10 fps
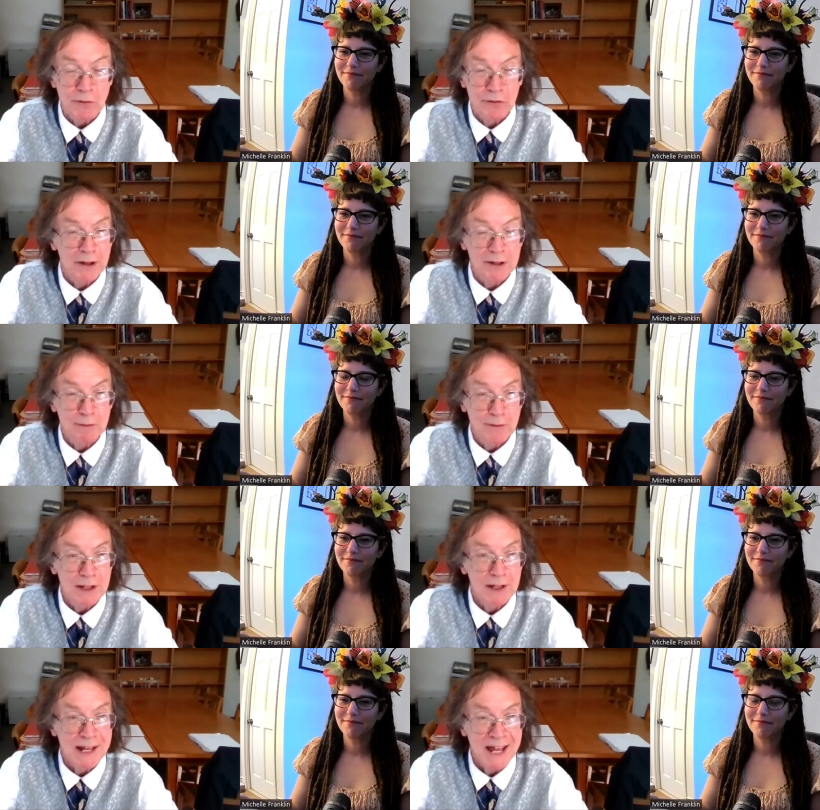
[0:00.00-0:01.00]
Speaker 1: both sides of the
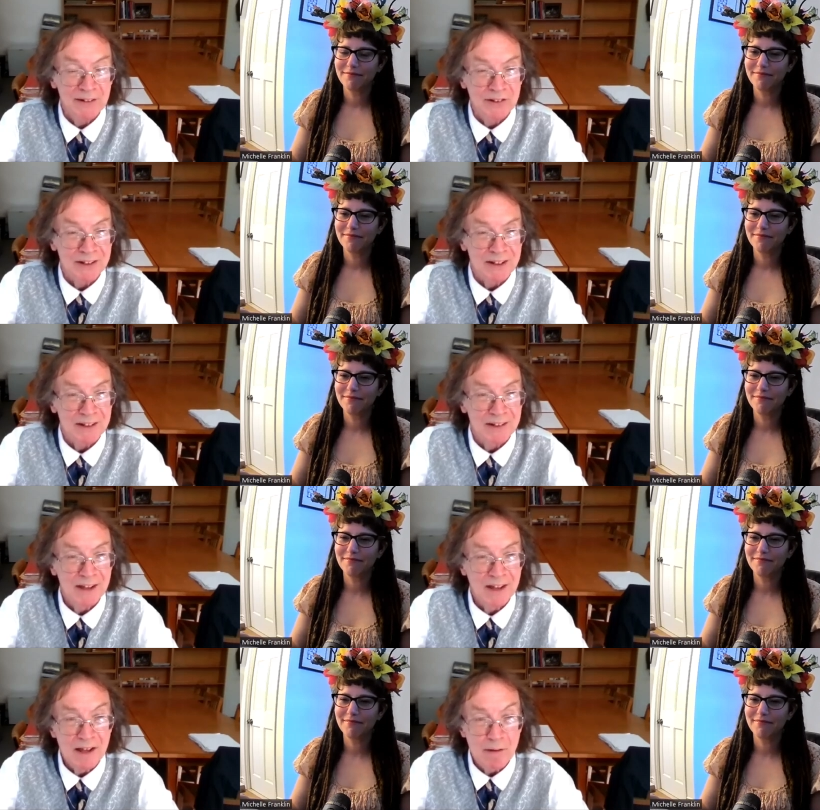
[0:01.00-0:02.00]
Atlantic,
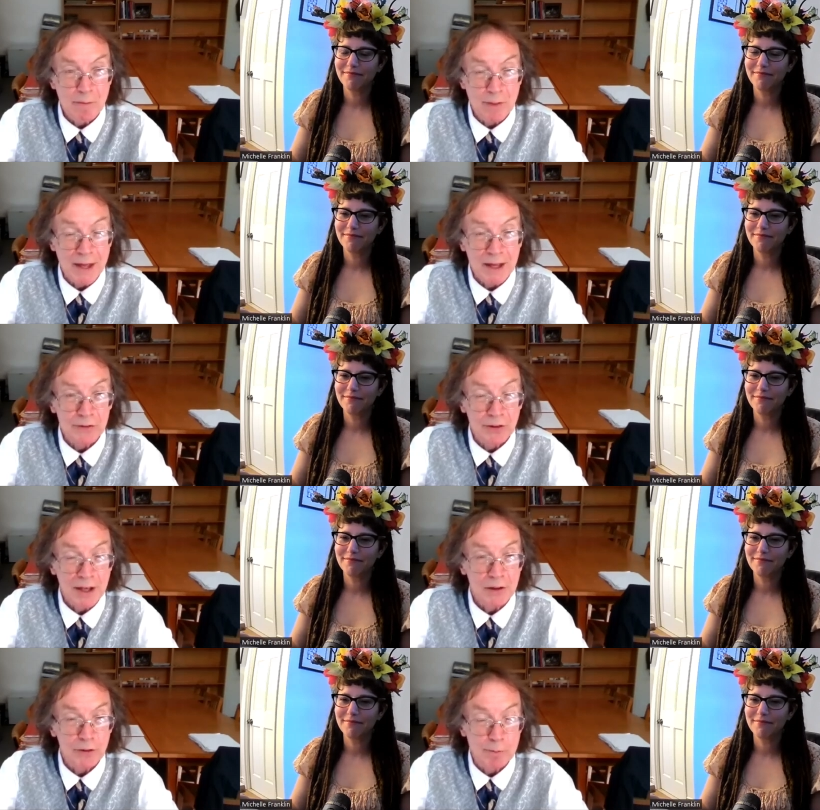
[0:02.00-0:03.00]
that
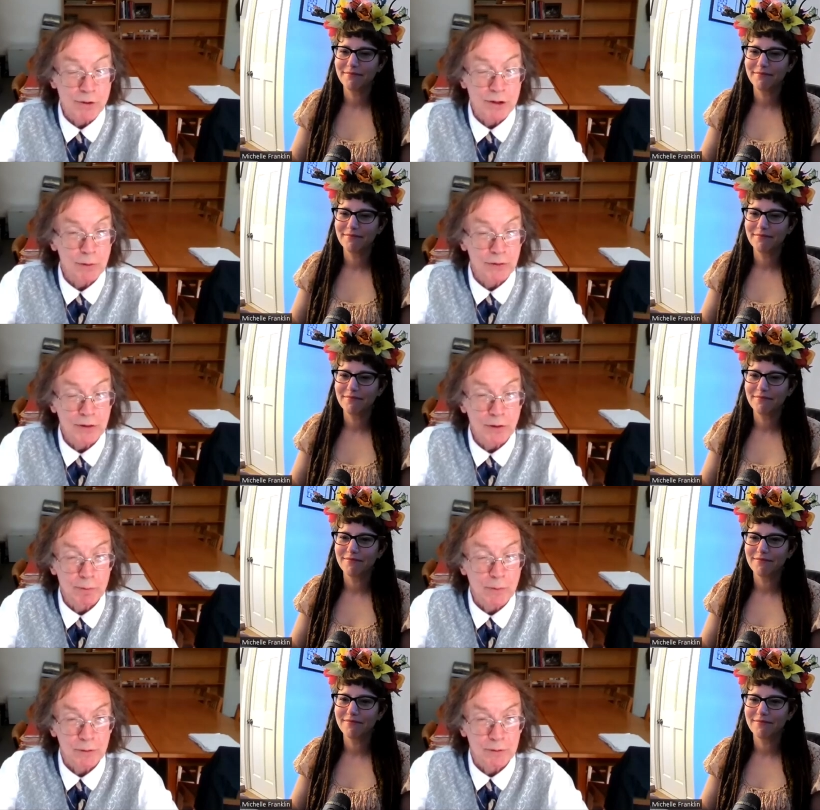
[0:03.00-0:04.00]
has produced
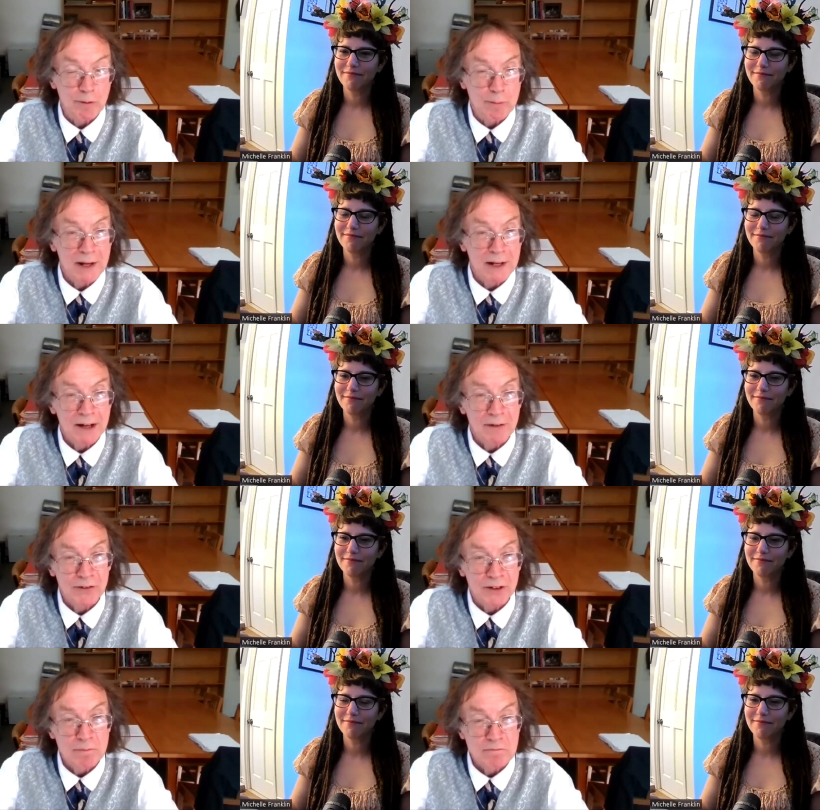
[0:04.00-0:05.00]
its modern
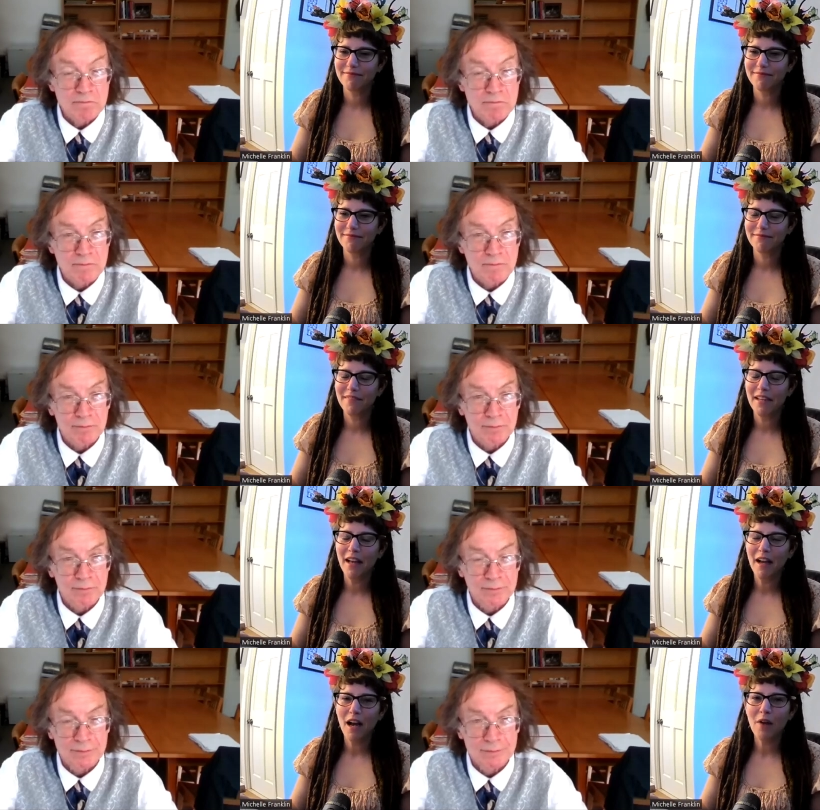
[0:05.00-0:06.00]
familiarity.
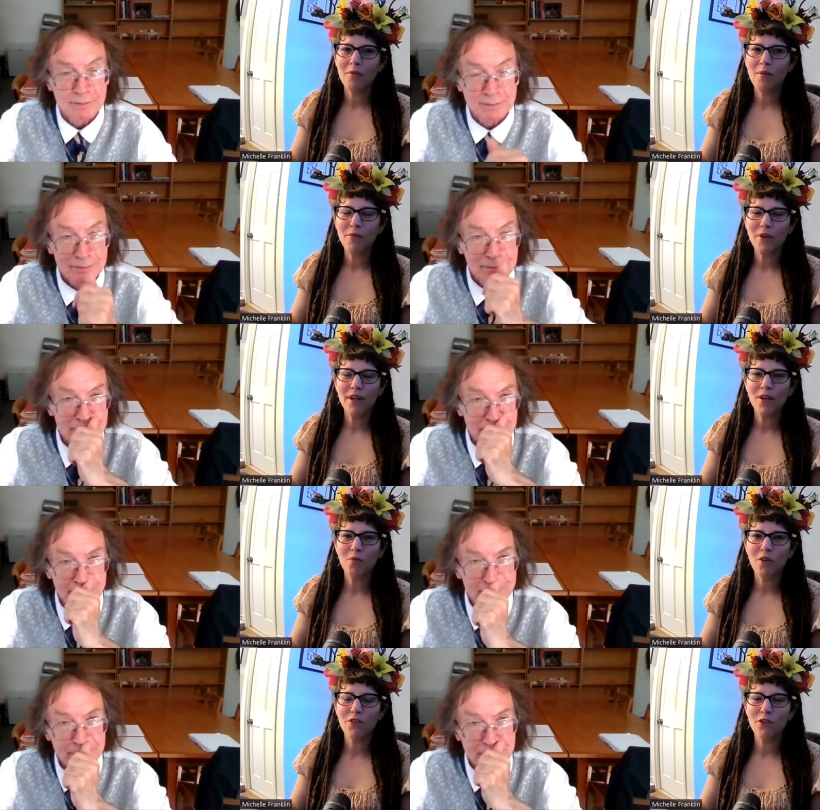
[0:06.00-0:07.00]
Speaker 2: I remember
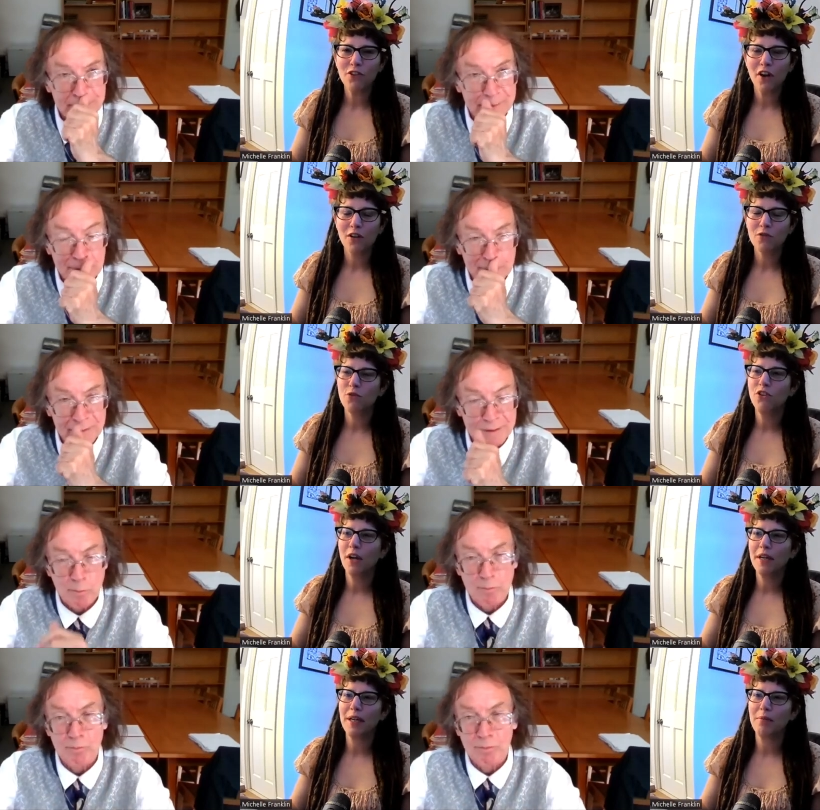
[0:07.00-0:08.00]
in one of your talks, you were
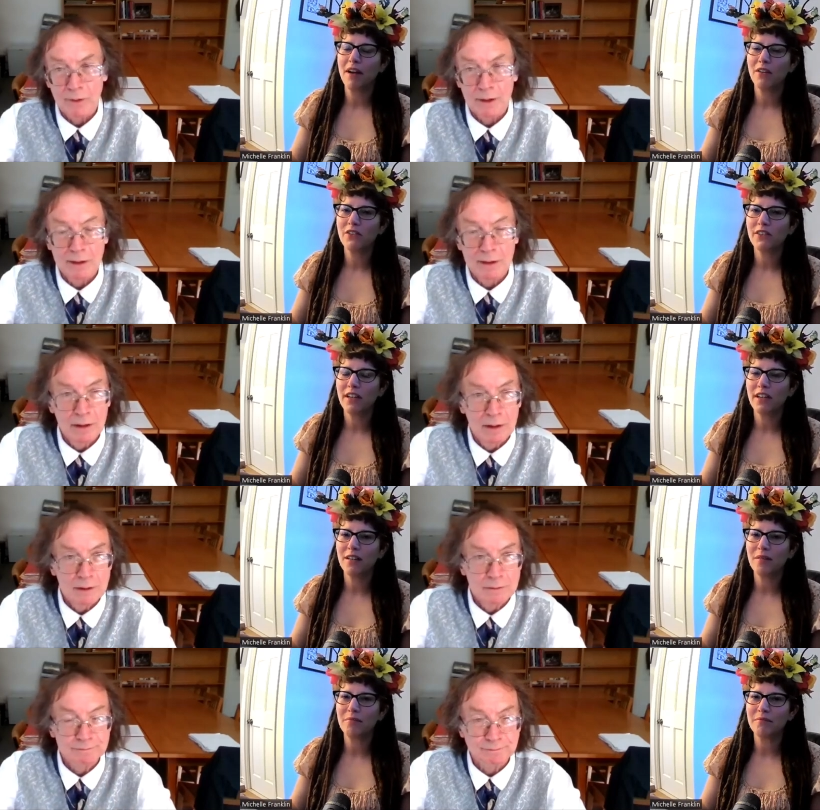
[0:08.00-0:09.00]
talking about
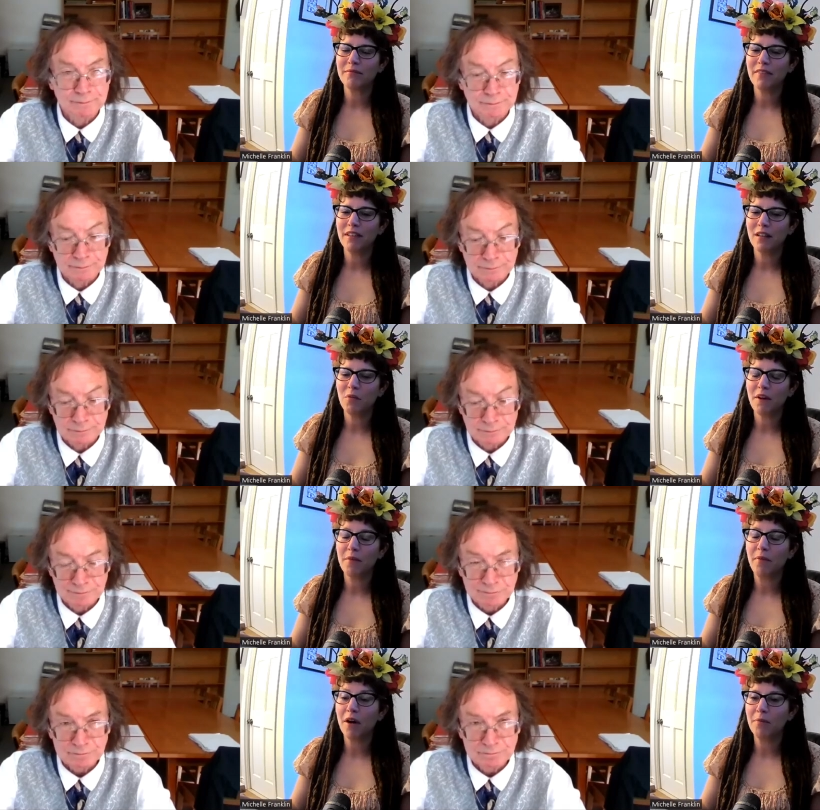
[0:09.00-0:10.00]
um, uh, one of
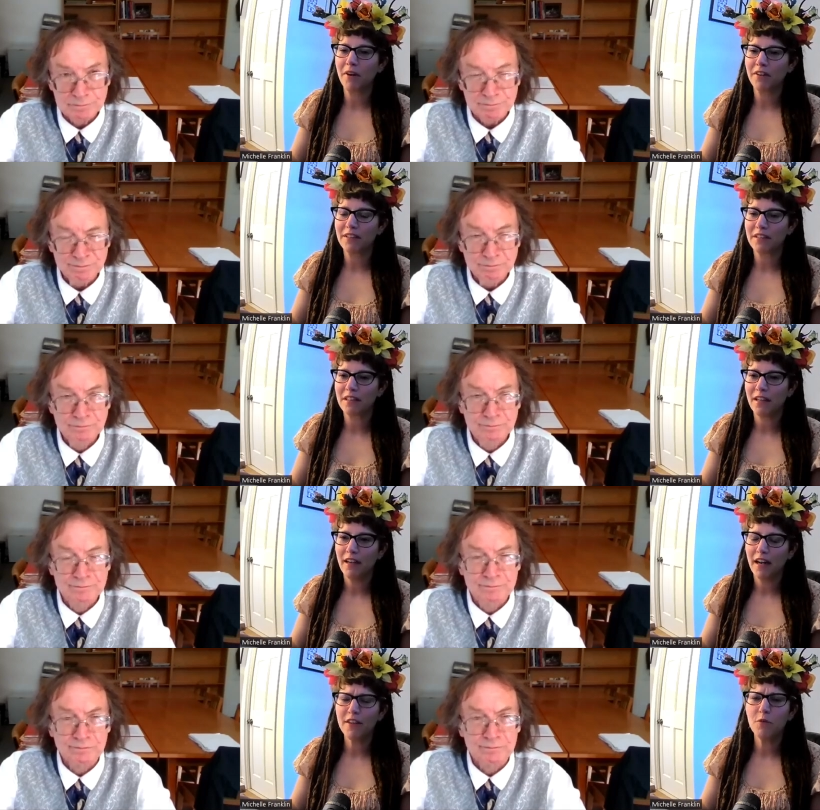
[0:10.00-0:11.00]
the bog bodies.
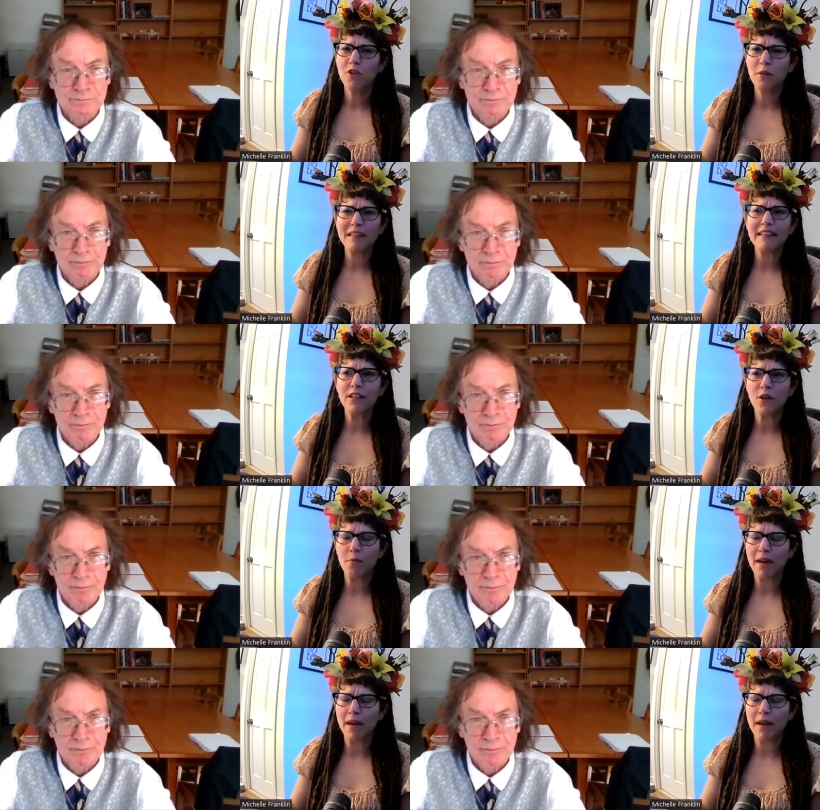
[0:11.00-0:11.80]
I think you were talking about Lindow